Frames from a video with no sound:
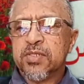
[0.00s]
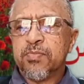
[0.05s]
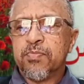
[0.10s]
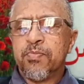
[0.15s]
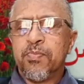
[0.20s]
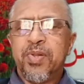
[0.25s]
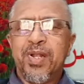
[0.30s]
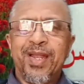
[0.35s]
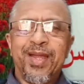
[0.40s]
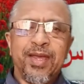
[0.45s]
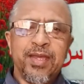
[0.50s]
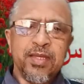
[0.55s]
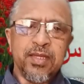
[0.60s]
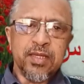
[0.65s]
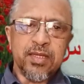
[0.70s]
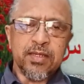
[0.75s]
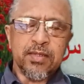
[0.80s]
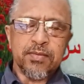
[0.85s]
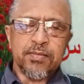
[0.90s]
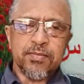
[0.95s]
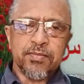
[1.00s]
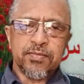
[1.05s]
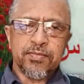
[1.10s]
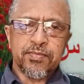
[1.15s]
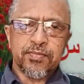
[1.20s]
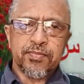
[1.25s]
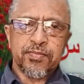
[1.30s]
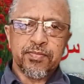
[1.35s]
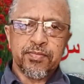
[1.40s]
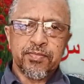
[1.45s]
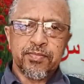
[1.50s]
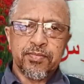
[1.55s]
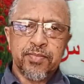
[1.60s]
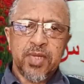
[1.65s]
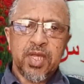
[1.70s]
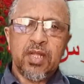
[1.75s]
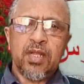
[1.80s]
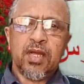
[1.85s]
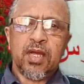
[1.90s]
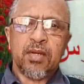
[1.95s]
play.
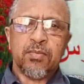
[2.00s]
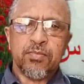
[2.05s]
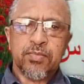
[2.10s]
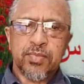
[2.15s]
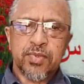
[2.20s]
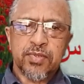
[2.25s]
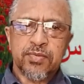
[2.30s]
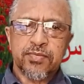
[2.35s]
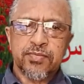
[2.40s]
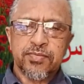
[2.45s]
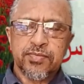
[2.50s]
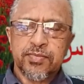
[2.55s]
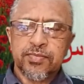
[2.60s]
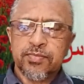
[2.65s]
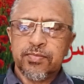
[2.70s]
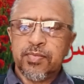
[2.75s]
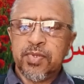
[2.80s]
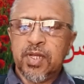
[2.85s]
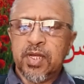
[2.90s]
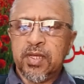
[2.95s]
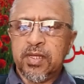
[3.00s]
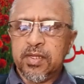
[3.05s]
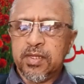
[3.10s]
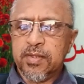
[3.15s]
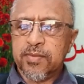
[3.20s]
Il'ab, play.